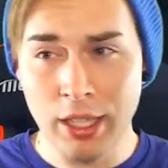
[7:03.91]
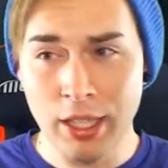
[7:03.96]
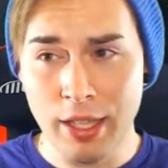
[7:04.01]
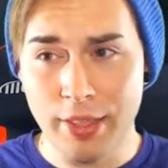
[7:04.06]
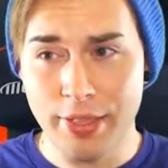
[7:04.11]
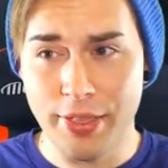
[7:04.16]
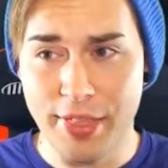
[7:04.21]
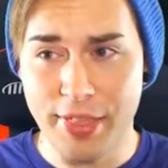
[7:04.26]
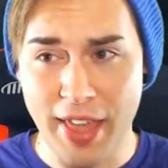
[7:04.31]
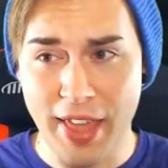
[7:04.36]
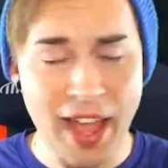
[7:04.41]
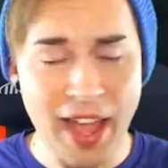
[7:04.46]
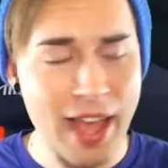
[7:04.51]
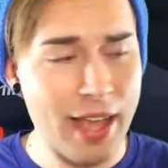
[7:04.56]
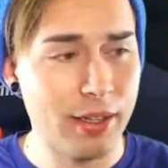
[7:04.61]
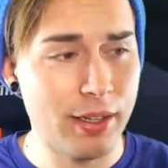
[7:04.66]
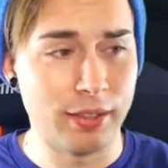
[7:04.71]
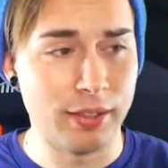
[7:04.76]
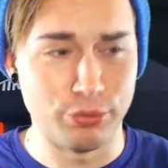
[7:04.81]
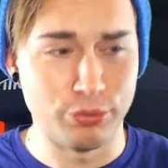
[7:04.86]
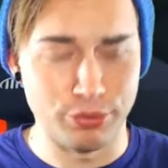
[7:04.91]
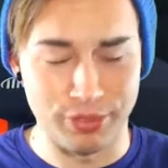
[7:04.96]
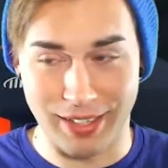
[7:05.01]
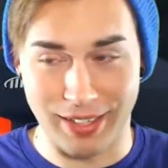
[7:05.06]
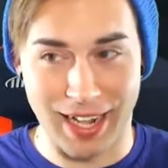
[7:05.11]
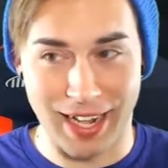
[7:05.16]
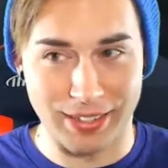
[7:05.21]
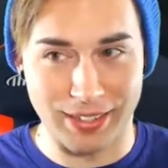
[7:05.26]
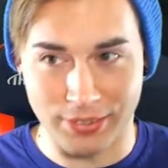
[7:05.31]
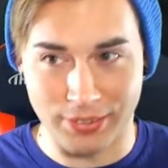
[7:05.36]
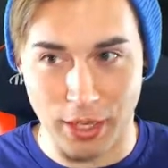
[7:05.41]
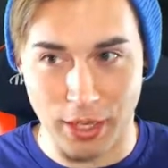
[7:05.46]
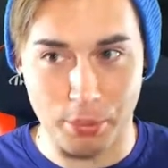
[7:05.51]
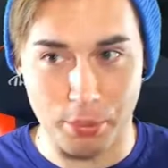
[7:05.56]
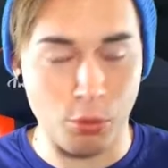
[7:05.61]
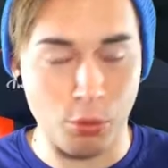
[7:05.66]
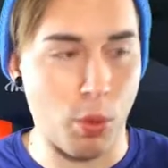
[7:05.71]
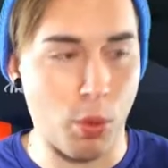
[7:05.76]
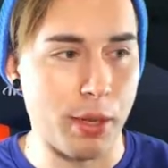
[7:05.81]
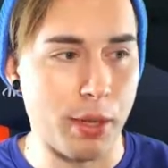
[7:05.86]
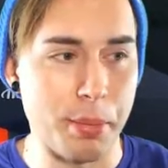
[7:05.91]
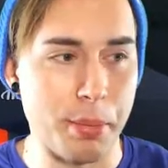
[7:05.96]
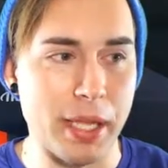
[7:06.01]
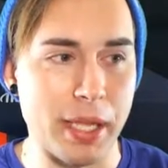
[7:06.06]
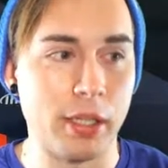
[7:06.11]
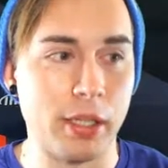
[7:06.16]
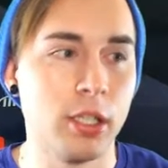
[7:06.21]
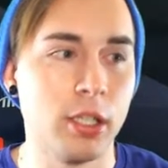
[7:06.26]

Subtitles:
That adds up quite a bit.